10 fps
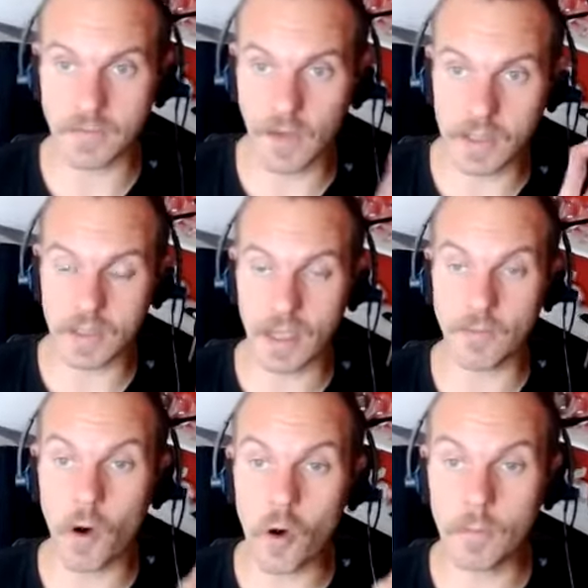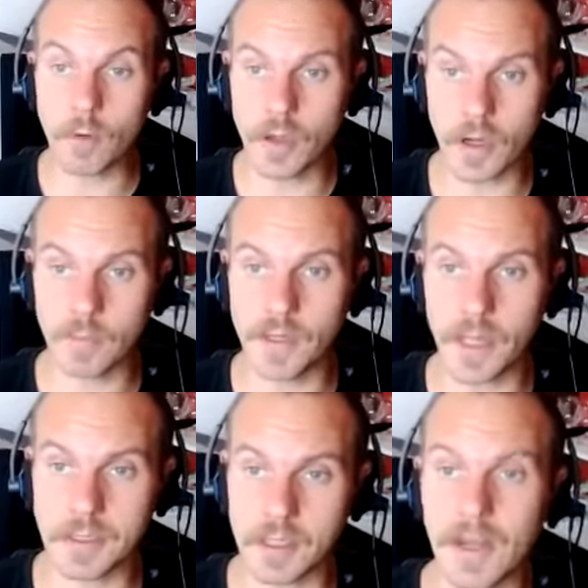let's face it, they have horrible
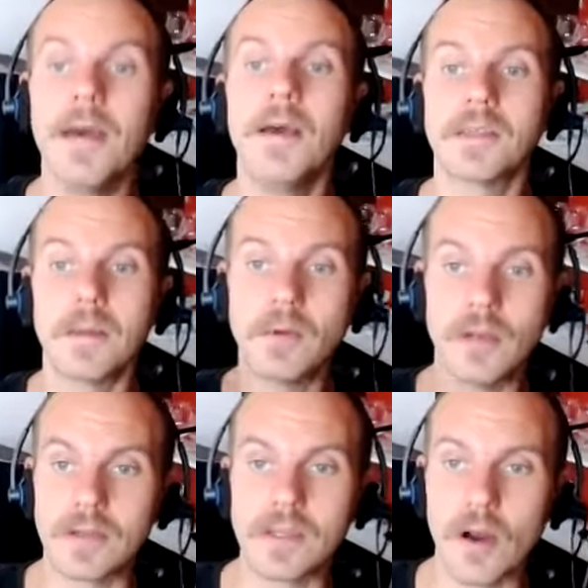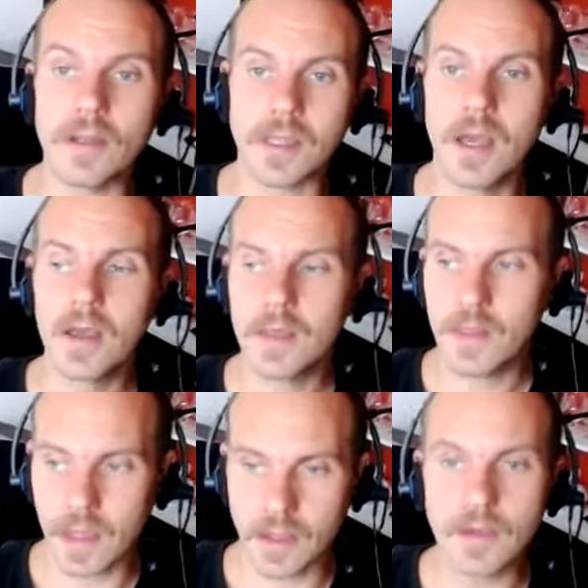documentation. Someone new starts,
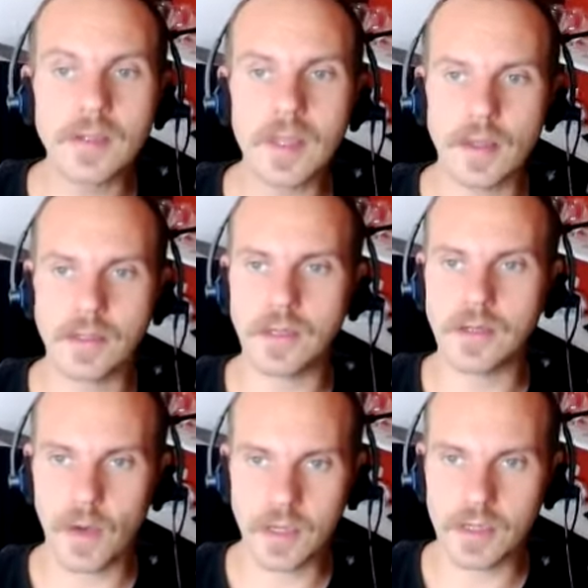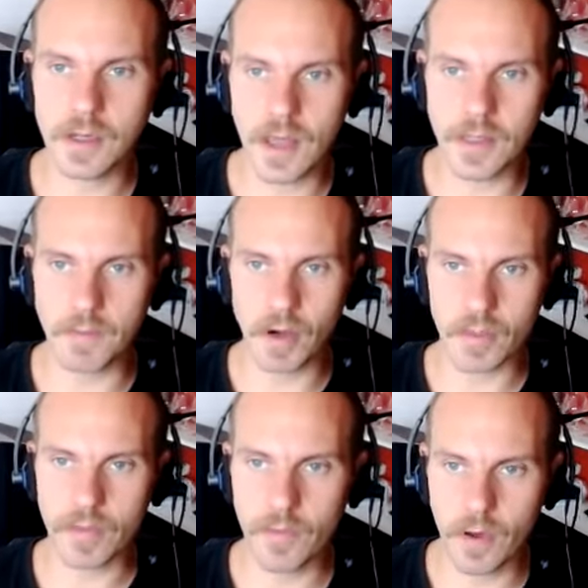they get used to that situation and they
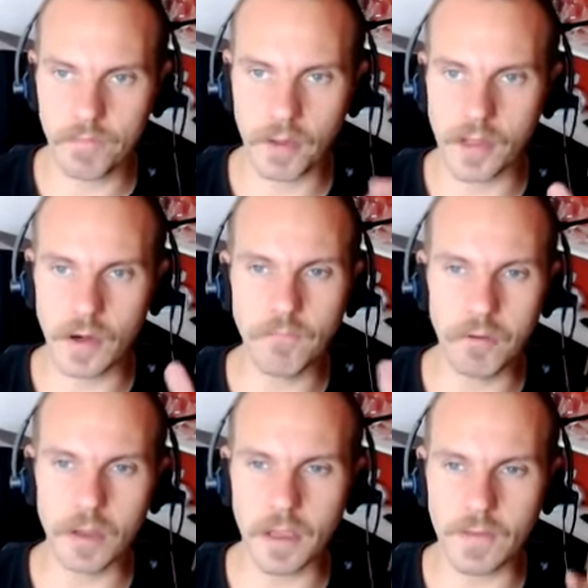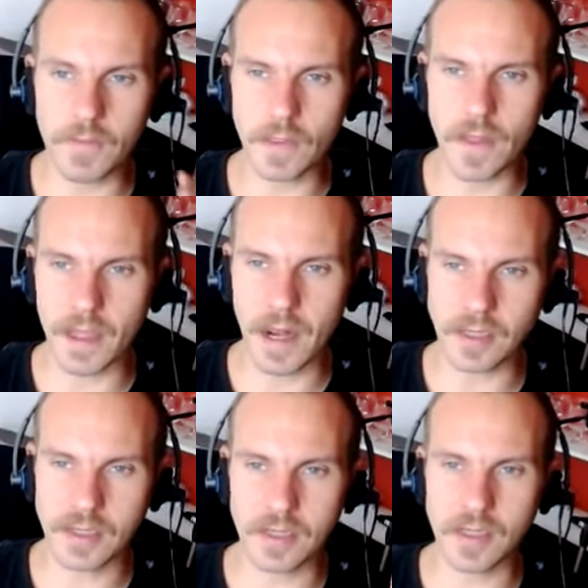muddle through it, but they don't believe that they can
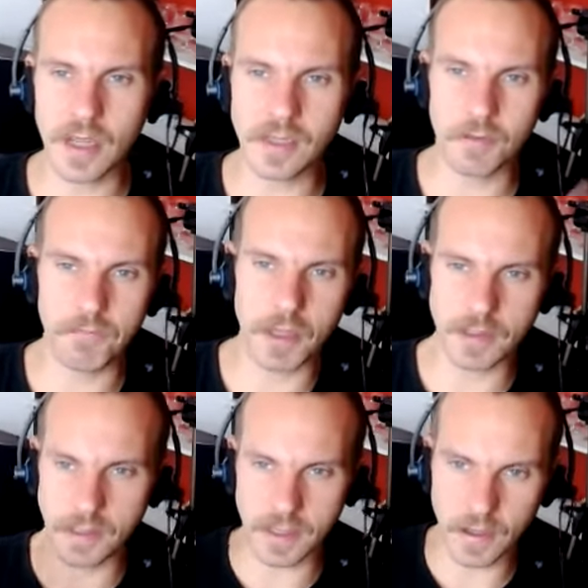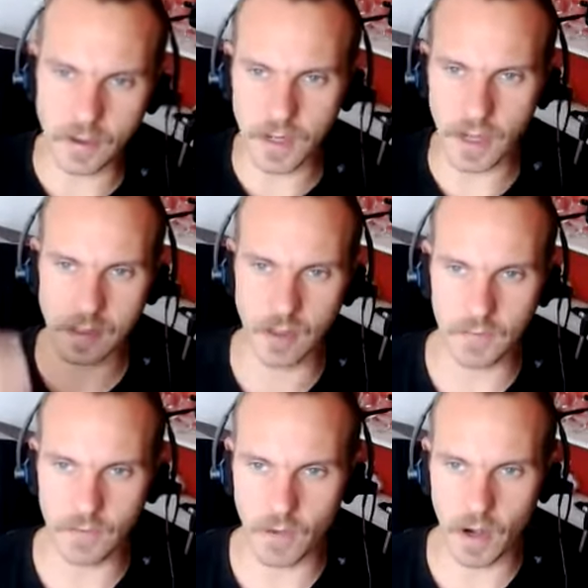actually change it because the senior techs aren't
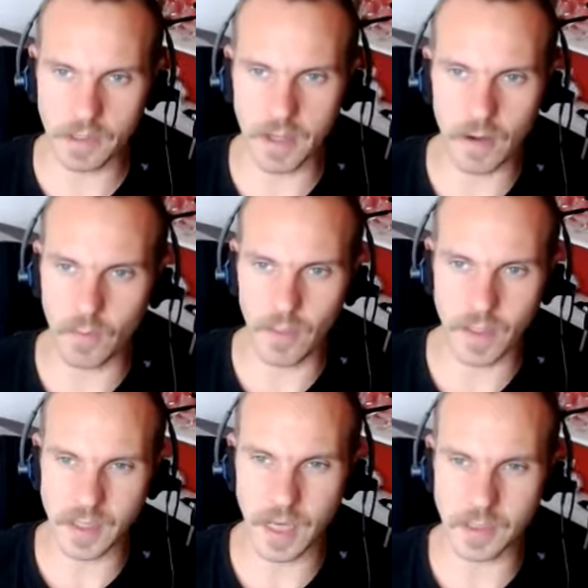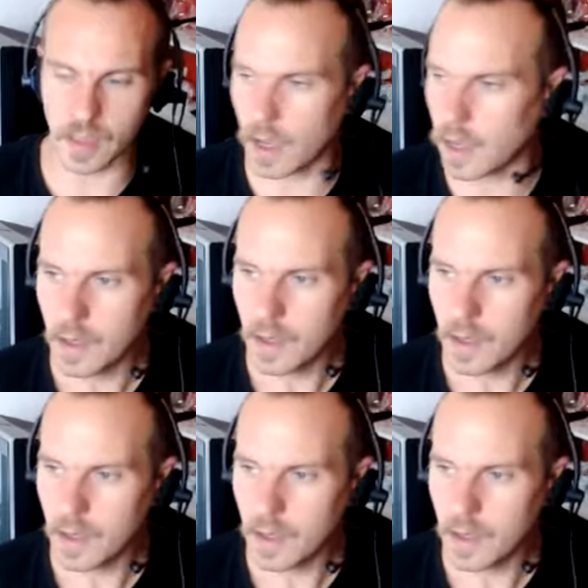even writing down when they change a